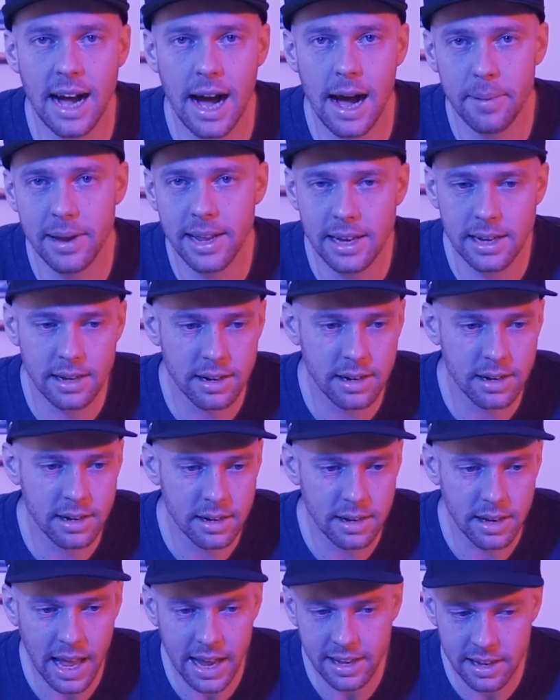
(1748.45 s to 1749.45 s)
Comment,
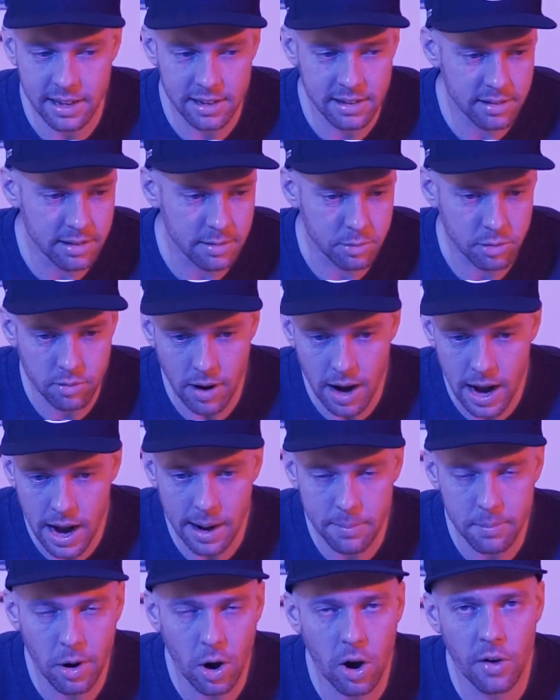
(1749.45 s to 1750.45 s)
like it,
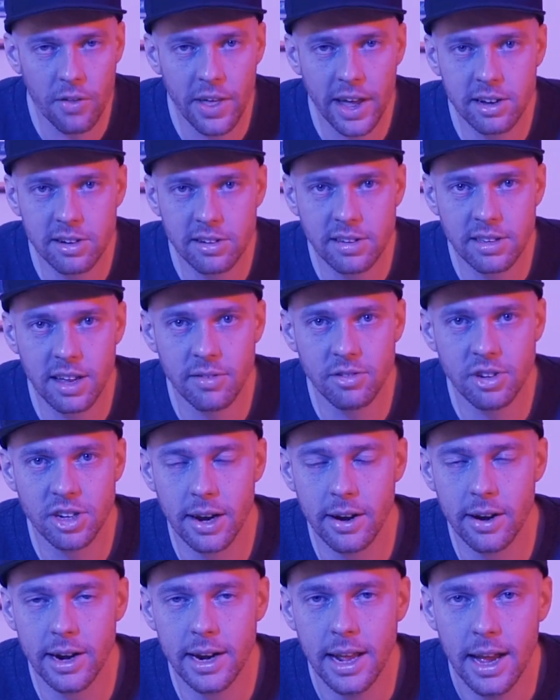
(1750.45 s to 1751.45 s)
subscribe, all that good stuff.
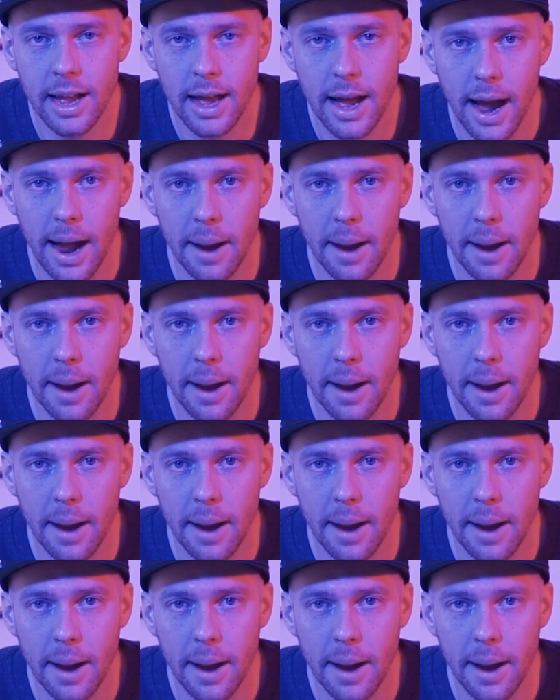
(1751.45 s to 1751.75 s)
Share it.